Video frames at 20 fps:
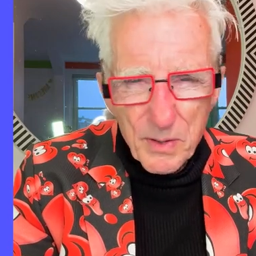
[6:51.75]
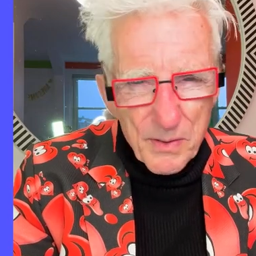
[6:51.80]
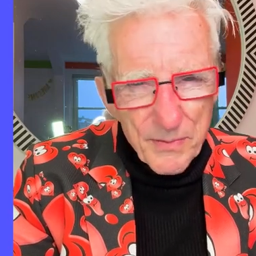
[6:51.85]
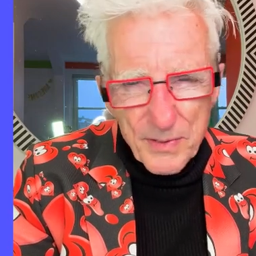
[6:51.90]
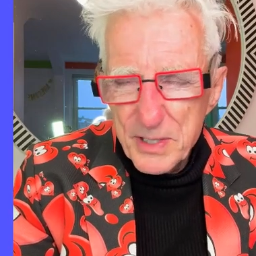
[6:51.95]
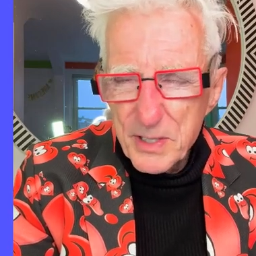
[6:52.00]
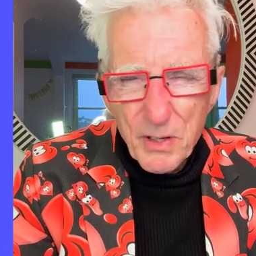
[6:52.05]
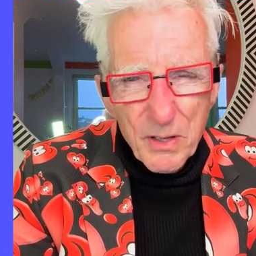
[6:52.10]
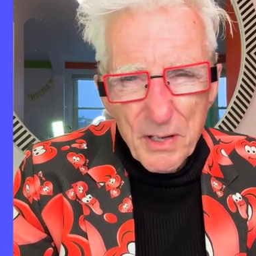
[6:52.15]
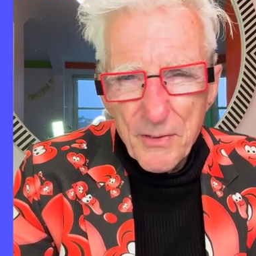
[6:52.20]
If
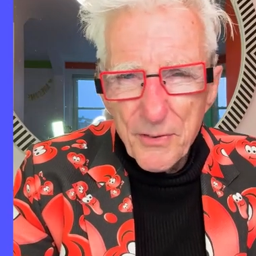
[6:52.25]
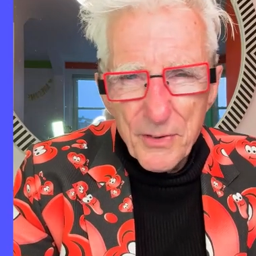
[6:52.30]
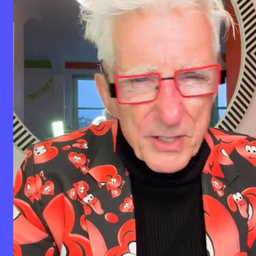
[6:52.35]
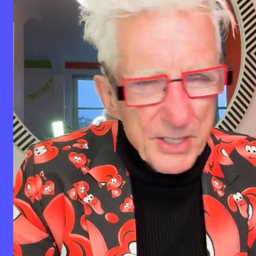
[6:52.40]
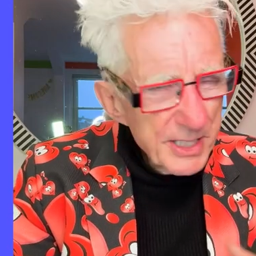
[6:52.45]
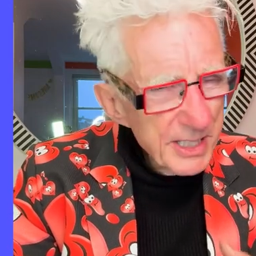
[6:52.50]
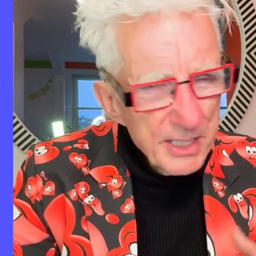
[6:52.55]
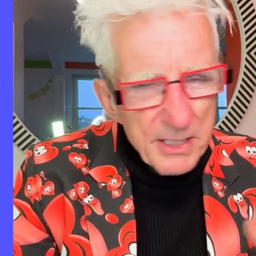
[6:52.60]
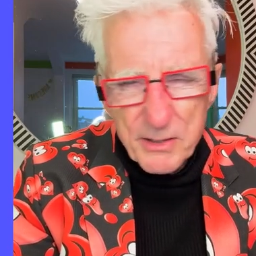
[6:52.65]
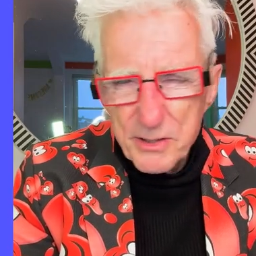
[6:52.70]
it's only for
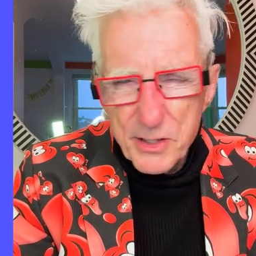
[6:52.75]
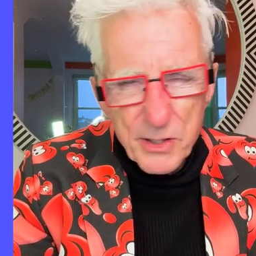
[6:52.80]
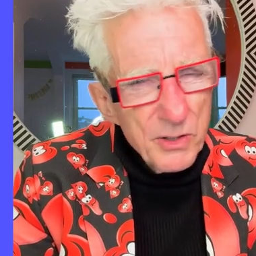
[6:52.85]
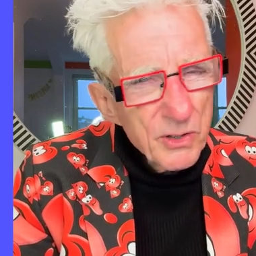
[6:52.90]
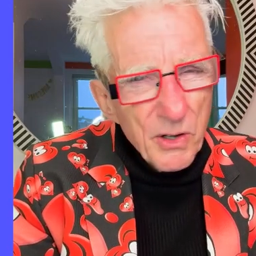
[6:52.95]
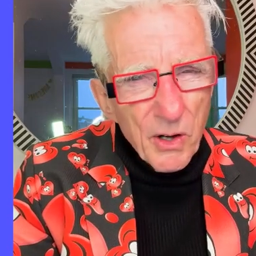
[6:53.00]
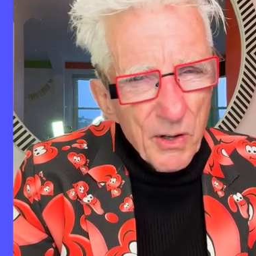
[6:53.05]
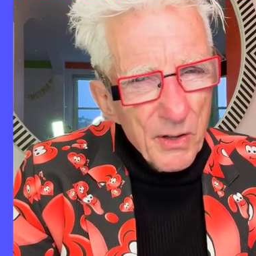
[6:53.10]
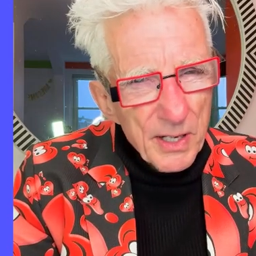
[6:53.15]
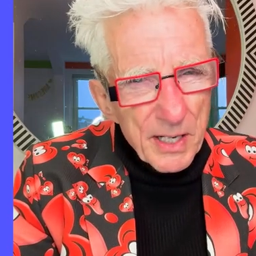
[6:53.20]
seniors, you
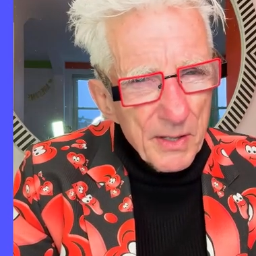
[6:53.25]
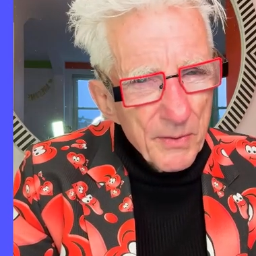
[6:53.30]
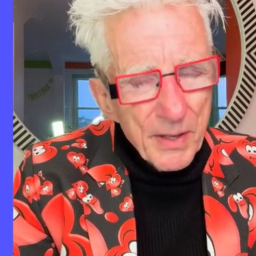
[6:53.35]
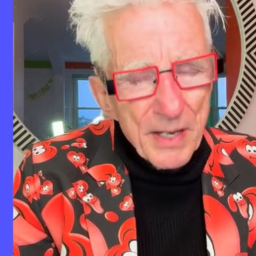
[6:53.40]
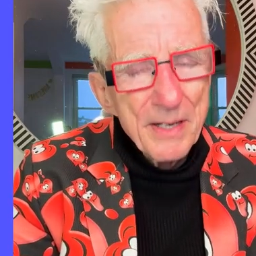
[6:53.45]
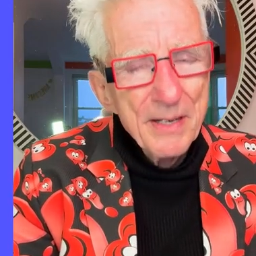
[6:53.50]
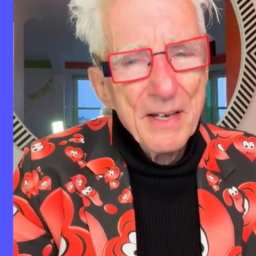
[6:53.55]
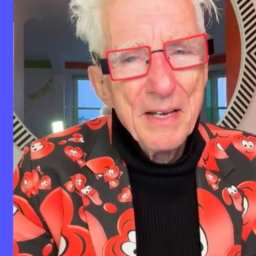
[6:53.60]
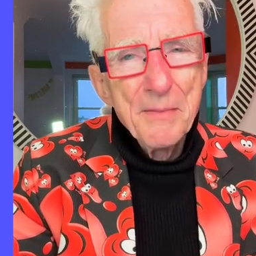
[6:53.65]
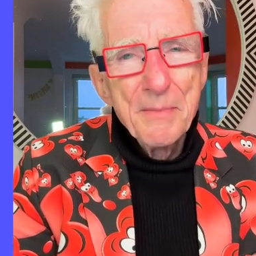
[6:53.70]
call anyway,
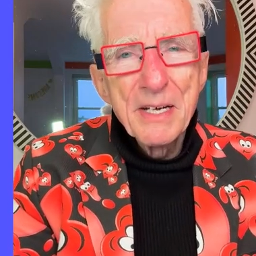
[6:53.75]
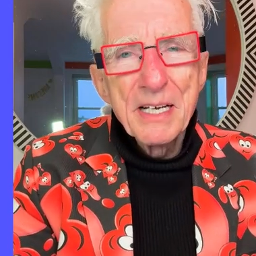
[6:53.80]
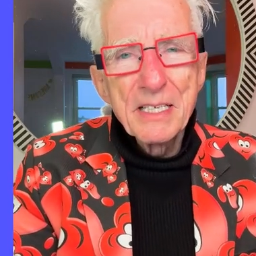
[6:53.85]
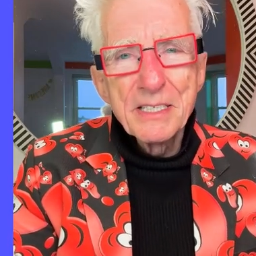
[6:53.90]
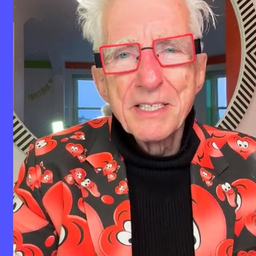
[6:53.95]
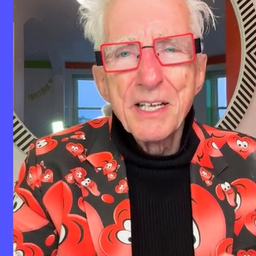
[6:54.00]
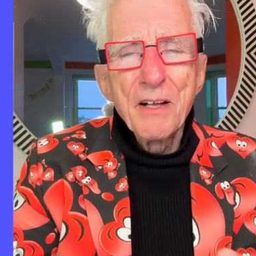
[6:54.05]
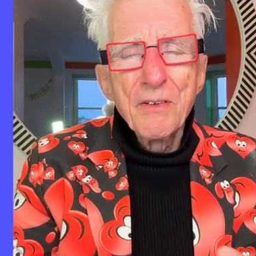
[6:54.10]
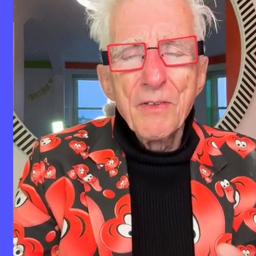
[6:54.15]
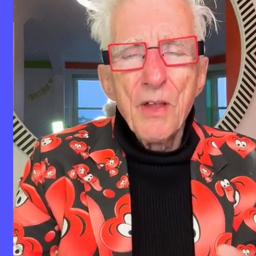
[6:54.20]
because
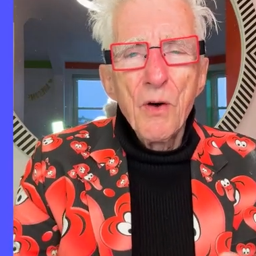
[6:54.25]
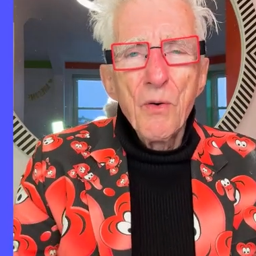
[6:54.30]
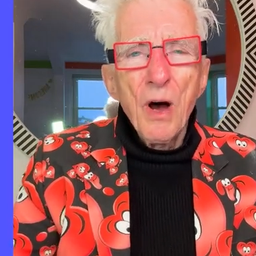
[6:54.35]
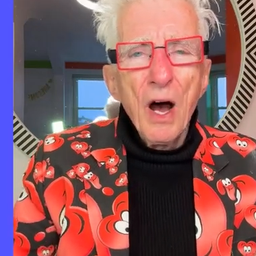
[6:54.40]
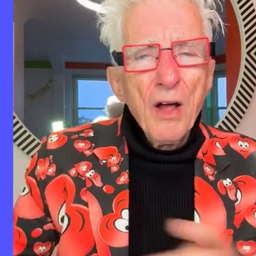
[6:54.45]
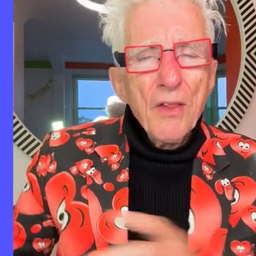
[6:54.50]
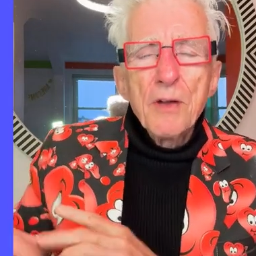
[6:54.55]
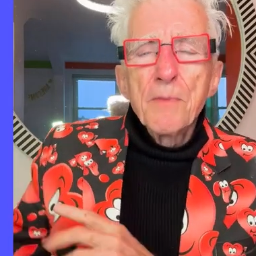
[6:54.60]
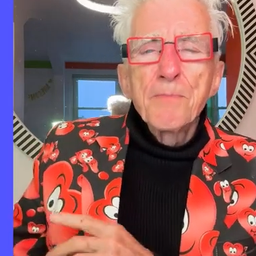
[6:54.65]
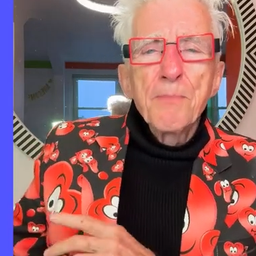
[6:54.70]
they'll know
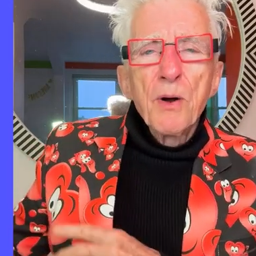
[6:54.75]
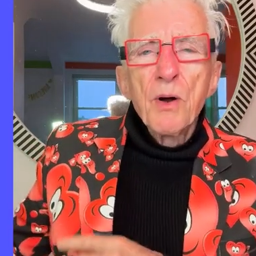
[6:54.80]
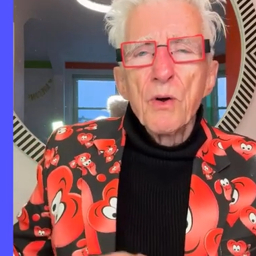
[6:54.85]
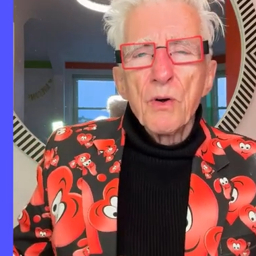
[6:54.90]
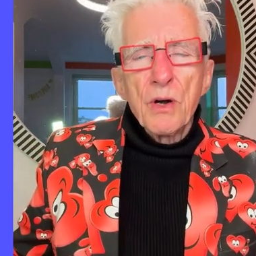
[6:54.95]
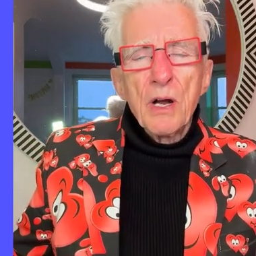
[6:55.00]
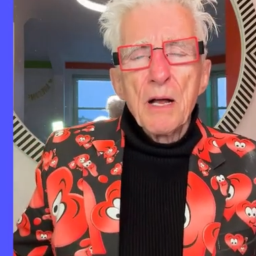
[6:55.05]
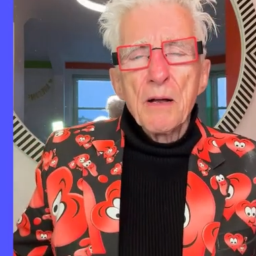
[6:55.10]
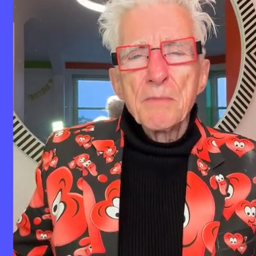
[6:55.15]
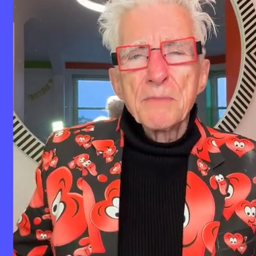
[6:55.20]
other
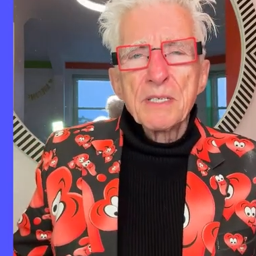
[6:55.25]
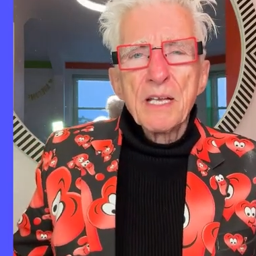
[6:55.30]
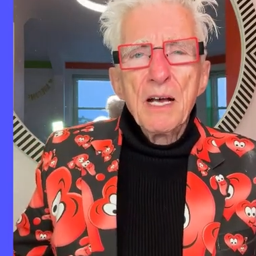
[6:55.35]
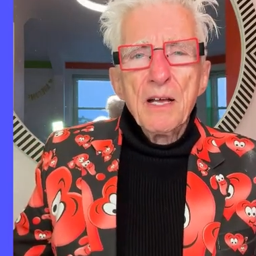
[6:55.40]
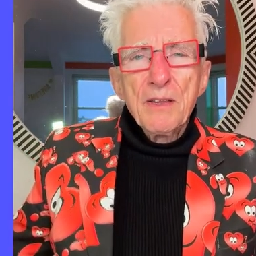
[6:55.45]
programs.